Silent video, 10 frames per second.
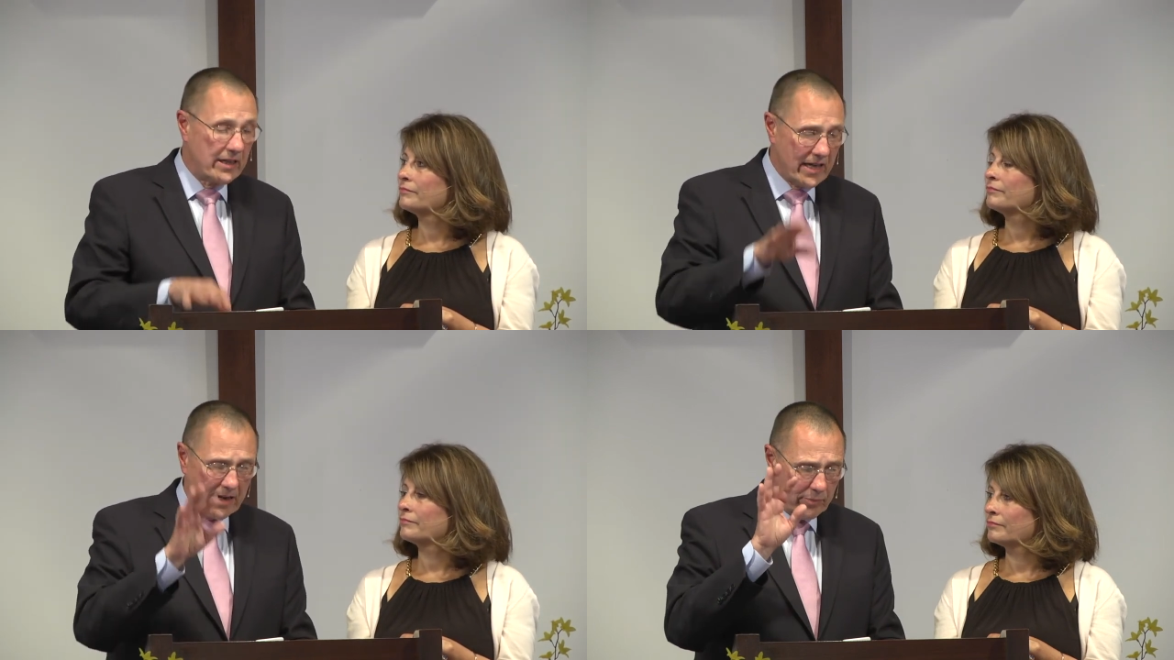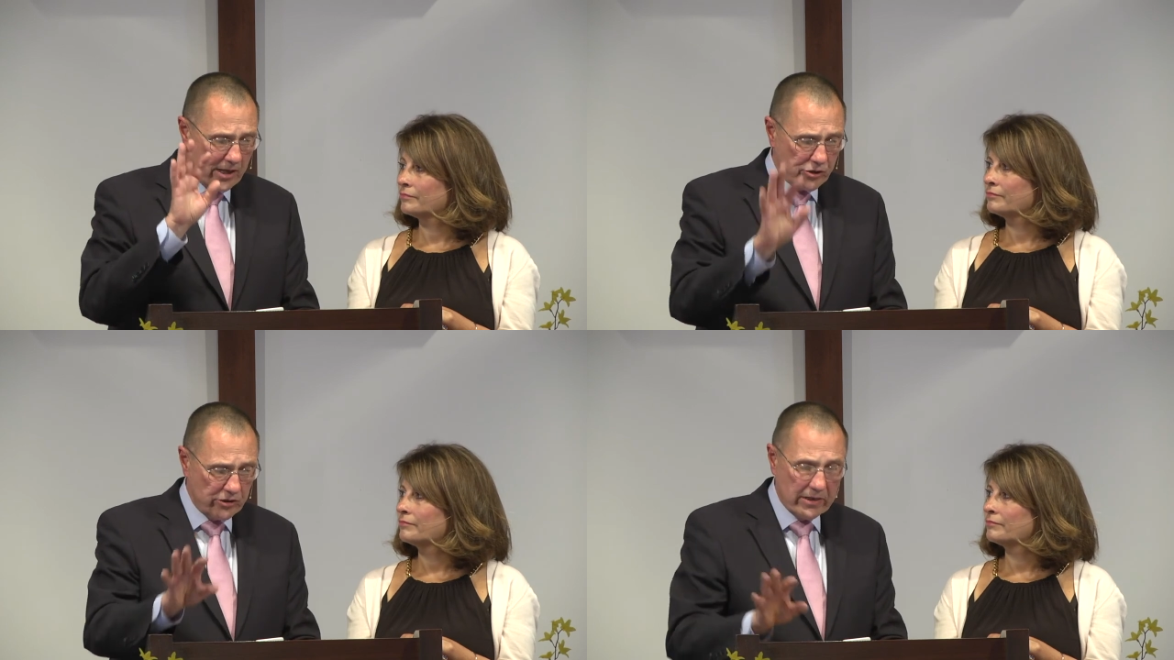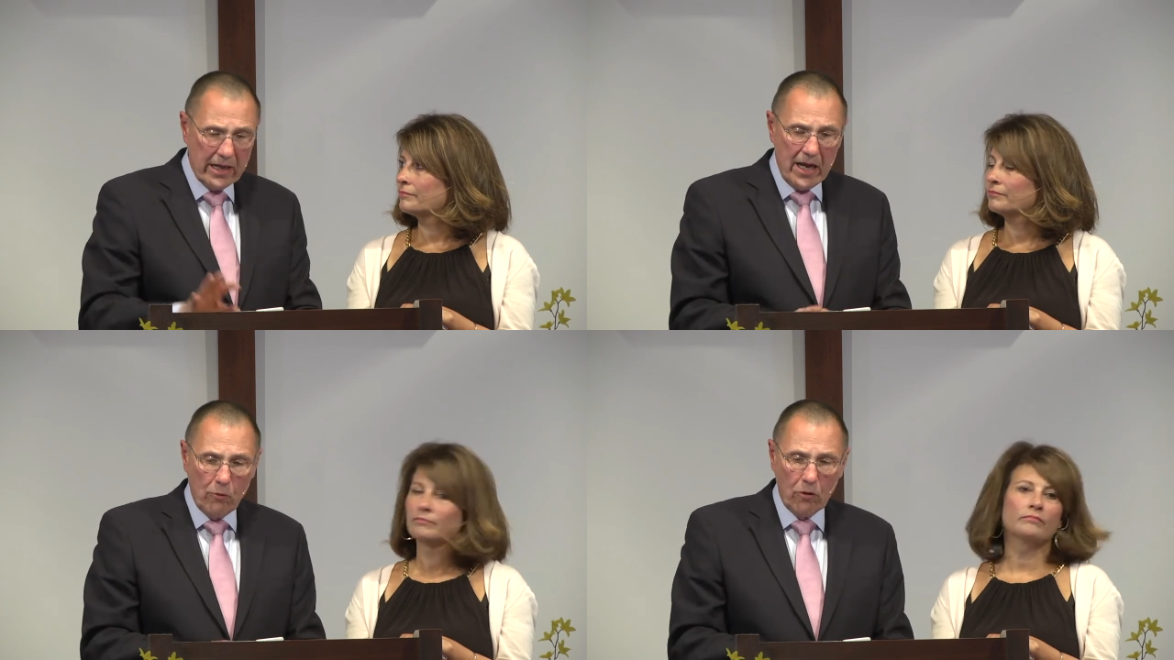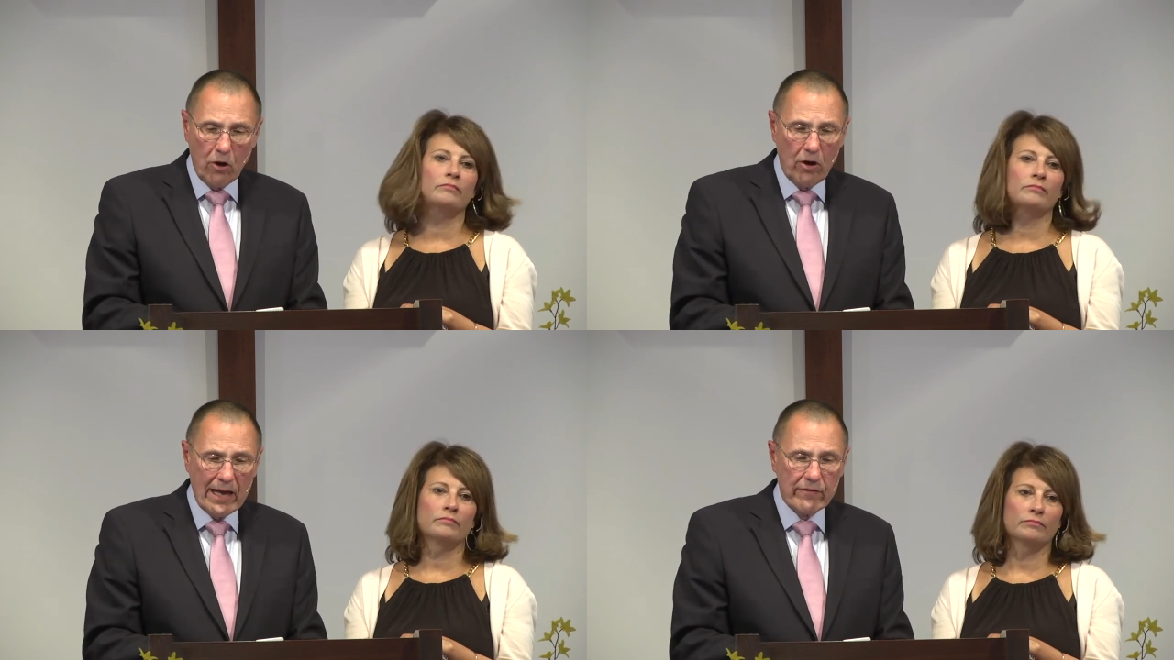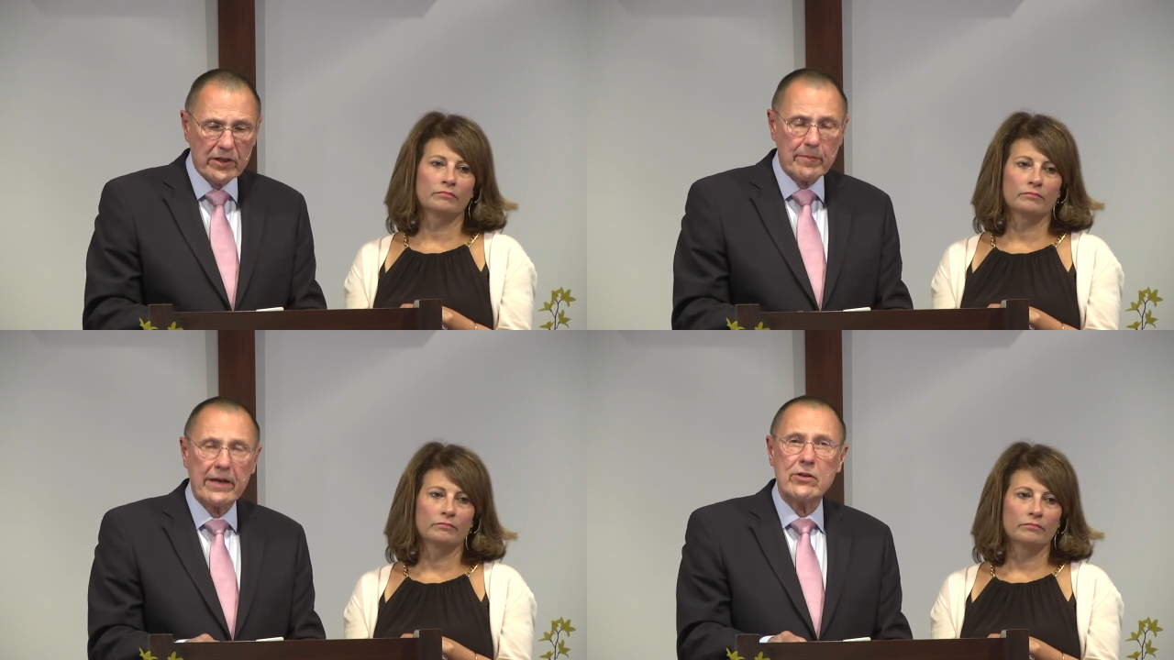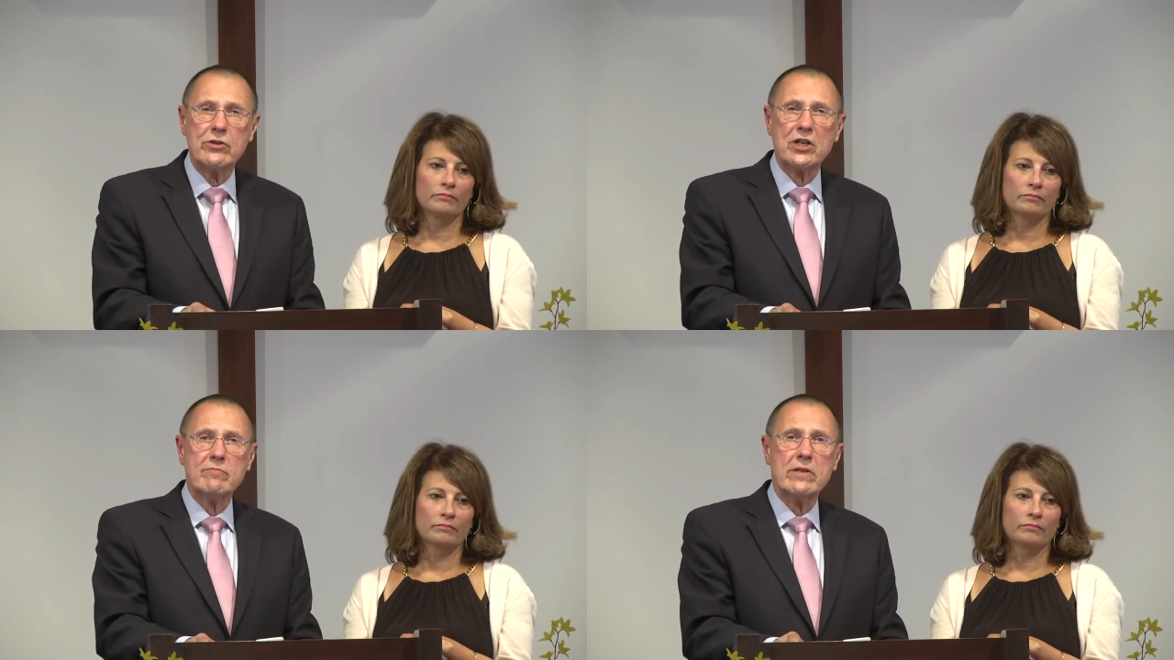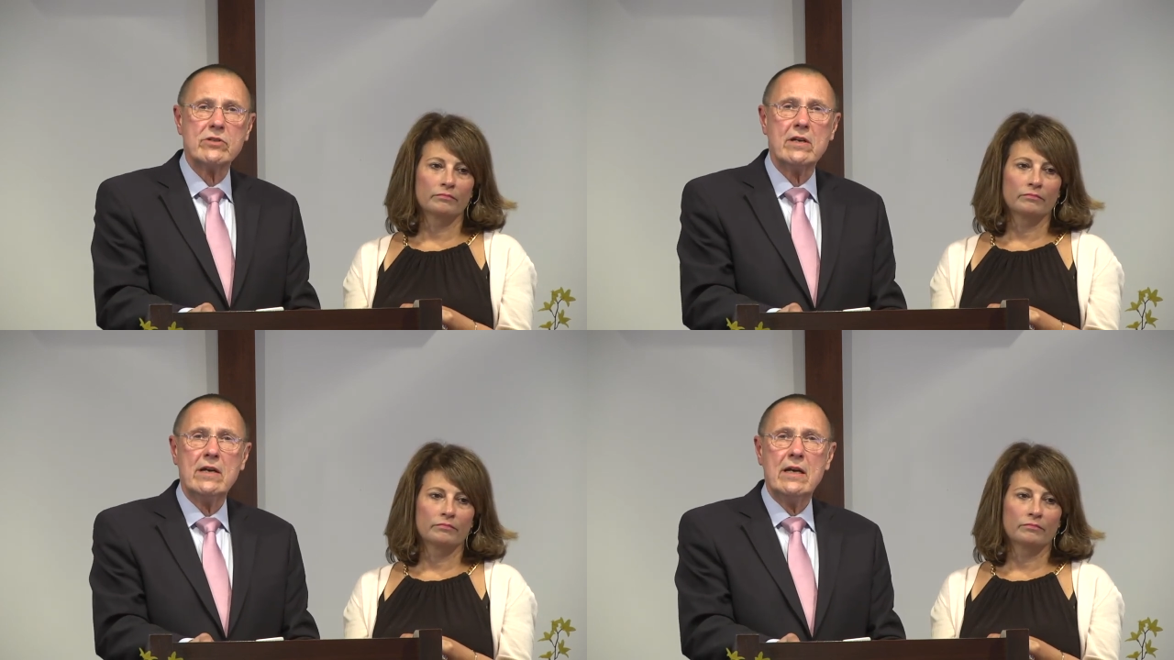Speaker 1: and God bless you. We're all having to make adjustments.